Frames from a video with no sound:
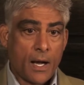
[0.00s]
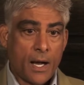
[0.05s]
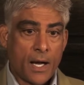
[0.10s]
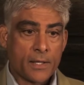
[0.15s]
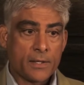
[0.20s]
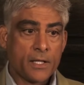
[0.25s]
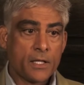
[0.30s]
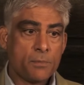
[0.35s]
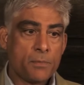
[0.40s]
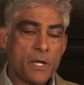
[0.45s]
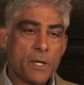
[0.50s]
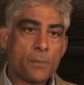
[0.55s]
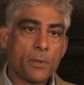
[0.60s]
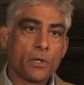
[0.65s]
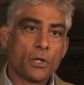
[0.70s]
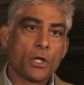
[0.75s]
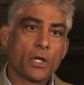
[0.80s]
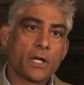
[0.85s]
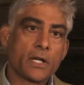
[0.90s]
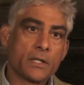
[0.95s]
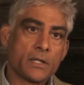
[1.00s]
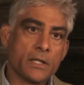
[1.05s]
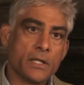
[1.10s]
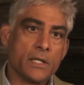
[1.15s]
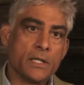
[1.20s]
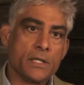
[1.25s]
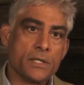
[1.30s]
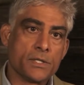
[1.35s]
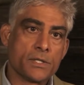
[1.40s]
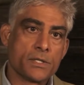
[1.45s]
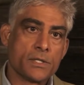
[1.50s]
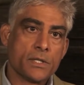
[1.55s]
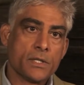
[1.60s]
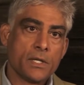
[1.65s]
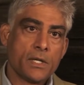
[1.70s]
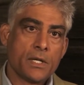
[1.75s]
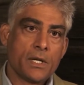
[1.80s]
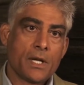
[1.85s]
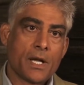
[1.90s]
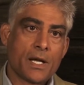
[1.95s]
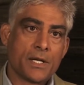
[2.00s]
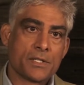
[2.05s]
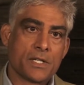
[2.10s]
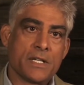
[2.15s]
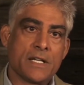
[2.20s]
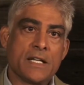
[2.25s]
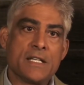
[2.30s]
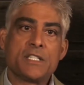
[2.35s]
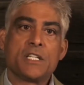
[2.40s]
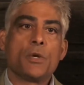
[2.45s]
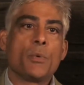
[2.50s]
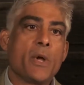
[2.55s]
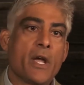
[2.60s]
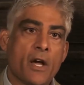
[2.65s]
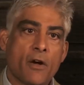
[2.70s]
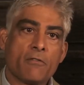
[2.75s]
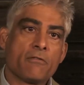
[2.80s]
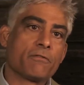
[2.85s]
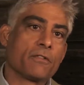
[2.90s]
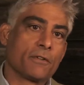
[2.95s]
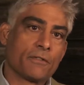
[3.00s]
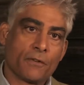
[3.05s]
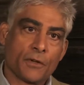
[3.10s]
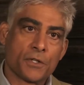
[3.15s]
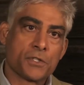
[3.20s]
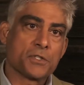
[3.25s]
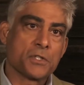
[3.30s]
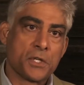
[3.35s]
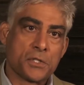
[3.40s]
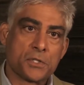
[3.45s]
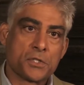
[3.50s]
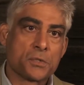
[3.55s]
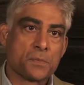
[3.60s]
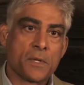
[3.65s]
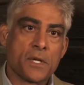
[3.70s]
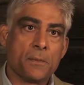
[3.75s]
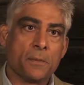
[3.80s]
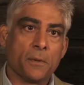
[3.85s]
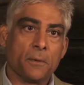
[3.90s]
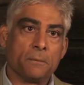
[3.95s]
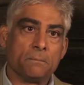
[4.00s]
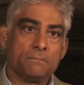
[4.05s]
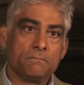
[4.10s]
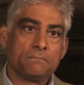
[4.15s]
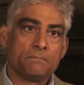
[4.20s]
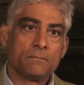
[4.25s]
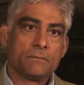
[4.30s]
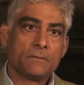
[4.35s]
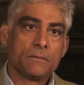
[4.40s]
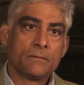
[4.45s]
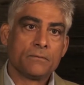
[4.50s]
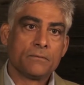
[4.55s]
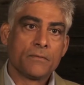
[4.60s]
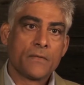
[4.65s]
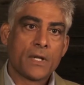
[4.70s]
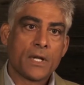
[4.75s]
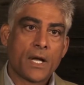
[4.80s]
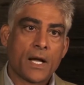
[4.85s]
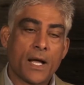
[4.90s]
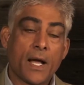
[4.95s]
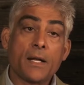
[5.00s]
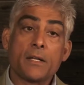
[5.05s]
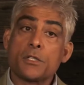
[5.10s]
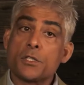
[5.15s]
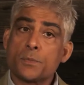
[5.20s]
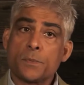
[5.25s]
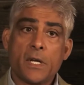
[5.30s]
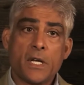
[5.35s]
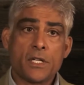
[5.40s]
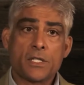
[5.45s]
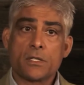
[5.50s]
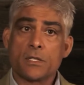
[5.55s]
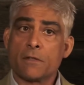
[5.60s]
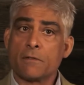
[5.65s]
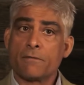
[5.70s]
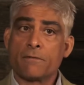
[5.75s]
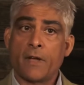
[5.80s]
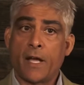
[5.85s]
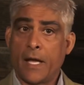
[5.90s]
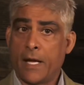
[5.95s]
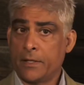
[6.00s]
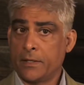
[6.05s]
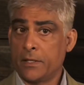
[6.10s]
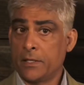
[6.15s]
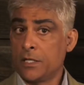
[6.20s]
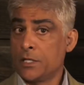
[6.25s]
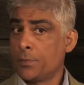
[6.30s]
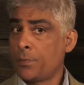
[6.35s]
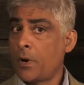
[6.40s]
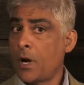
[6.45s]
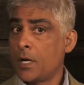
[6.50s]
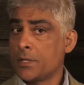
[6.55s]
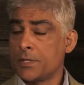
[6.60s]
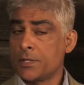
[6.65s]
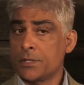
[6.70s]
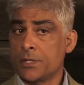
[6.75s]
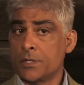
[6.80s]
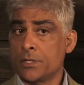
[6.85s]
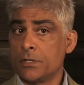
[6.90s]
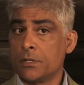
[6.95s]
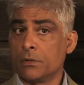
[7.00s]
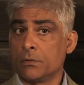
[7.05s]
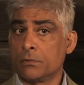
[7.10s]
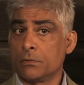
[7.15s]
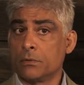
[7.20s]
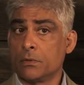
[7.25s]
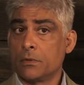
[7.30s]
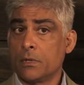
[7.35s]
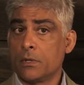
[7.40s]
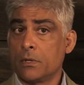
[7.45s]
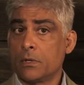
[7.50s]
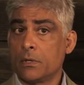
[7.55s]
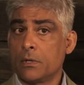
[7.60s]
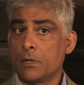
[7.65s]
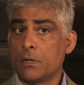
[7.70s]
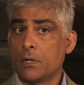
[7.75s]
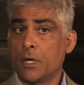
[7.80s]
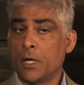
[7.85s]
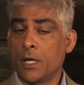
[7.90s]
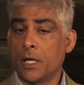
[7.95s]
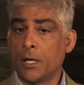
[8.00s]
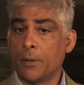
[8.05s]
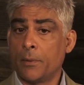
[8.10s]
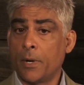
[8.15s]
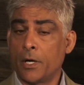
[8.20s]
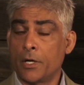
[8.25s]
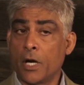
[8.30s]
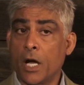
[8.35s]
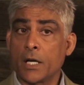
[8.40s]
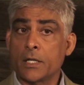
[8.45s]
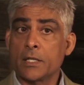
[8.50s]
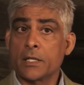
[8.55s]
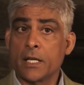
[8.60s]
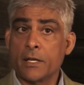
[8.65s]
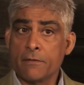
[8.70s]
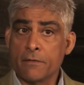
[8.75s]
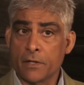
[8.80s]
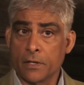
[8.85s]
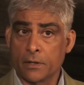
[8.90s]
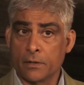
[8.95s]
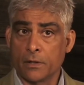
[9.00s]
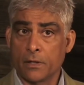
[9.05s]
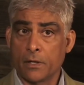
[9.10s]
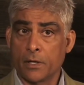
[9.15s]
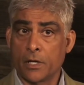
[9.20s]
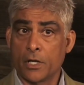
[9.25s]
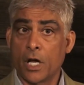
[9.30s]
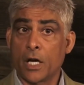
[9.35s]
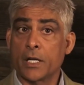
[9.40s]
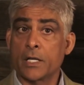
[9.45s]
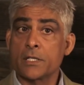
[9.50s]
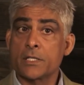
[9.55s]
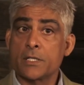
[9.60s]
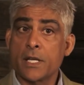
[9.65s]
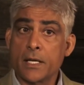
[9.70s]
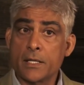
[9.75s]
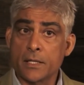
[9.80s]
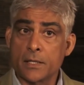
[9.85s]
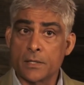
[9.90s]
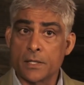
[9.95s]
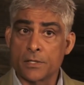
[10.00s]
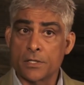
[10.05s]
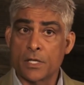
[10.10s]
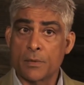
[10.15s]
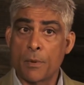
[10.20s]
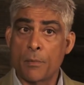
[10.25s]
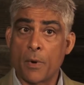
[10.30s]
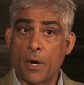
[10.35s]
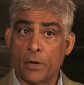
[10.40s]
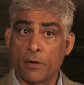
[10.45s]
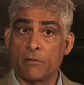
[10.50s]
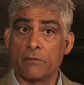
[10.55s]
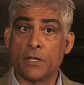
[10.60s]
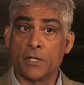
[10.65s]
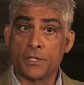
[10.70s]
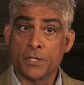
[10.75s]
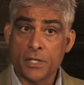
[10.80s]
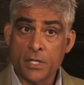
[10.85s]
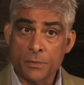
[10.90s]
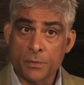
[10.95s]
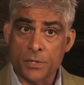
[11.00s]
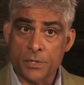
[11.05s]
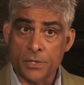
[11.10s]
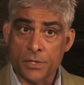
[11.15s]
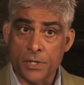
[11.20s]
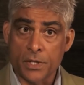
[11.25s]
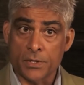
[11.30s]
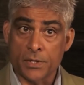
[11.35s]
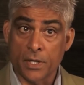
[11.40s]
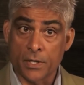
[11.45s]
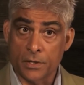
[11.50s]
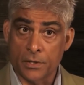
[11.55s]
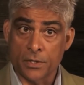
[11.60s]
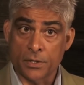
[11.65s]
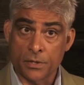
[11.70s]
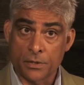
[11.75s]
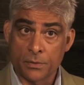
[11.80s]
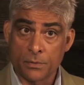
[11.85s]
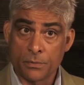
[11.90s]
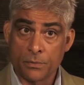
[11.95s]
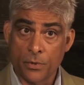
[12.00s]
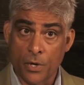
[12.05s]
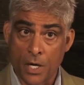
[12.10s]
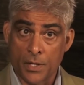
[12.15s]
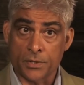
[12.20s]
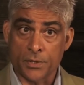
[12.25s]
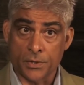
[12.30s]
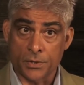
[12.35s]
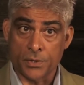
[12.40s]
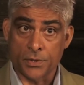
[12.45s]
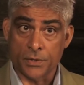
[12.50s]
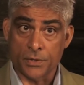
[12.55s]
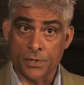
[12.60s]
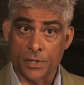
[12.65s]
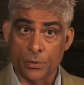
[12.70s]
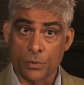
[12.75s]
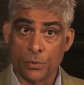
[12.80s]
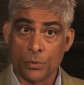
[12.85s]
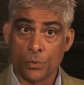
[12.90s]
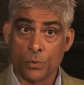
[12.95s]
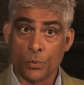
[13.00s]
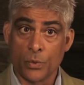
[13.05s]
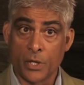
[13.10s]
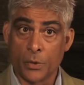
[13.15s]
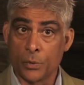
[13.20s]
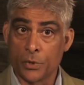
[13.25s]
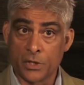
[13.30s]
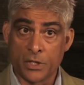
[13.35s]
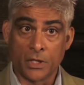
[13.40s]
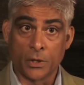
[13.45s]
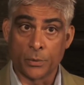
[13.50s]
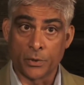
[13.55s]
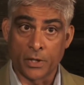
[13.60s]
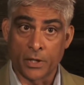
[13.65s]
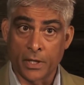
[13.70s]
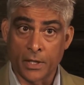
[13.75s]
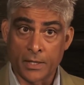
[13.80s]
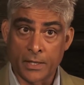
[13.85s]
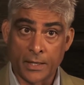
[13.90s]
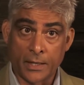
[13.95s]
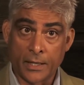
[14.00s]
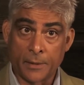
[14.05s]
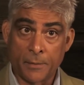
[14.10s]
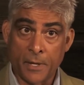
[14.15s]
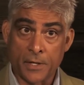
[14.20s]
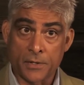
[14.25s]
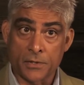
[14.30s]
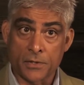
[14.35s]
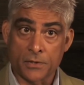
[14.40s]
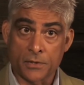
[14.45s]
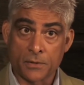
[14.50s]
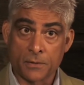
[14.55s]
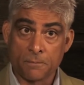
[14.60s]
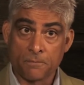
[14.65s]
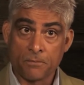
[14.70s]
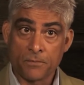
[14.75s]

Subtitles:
I think people look at these as an easy way out for First Nations people. That speaks to the fact that these processes are not extended the same amount of legitimacy as others processes that we would deal with on a daily basis.